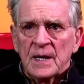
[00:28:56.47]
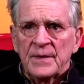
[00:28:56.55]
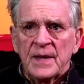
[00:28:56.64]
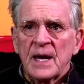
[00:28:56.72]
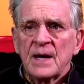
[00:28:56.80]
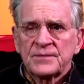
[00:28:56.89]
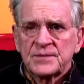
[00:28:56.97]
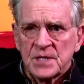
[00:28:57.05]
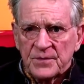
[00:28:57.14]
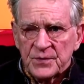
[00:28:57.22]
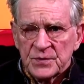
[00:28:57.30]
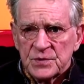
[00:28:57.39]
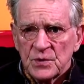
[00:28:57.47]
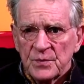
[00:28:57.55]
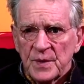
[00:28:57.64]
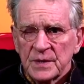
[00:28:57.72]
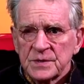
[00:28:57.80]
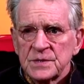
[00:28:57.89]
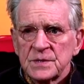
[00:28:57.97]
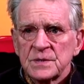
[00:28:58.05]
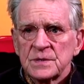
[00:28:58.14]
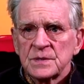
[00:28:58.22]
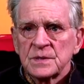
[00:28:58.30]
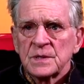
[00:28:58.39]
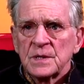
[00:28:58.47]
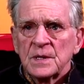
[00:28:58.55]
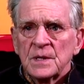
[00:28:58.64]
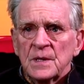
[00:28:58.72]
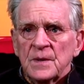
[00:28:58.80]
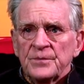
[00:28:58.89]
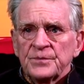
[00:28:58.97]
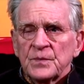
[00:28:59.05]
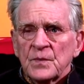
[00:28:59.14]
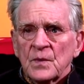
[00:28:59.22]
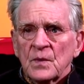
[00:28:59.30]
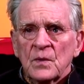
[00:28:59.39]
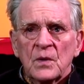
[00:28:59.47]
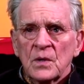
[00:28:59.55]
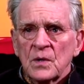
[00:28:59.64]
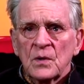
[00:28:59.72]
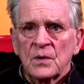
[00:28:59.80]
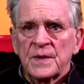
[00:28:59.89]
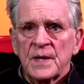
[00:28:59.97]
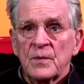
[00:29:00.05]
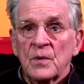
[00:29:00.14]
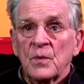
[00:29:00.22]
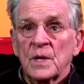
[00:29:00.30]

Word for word: And they have suffered so much all along. They were